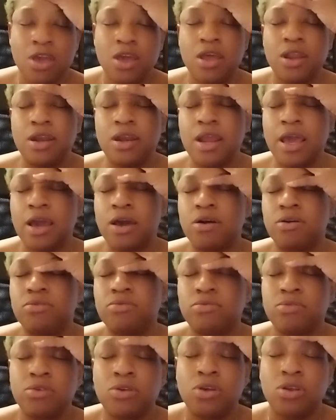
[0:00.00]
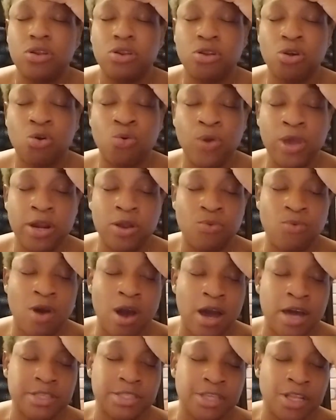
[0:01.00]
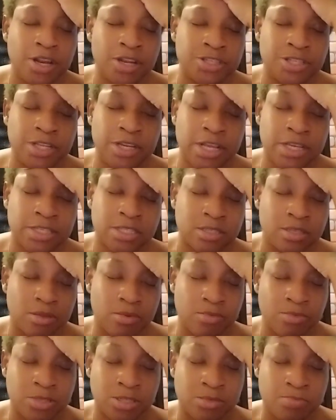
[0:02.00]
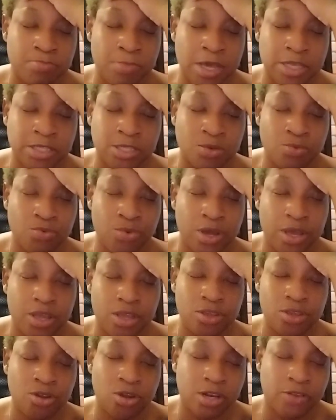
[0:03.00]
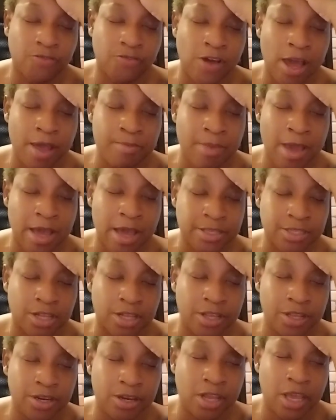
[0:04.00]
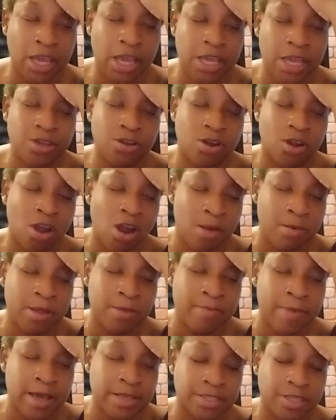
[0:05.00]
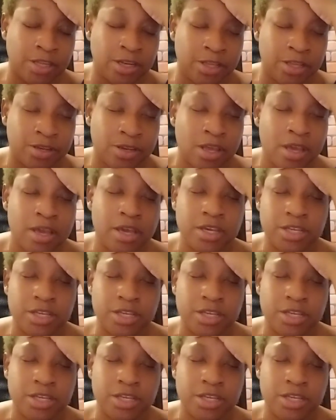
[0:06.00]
Now, the Queen of Wands energy that's messing with your divine masculine and your karmic masculine,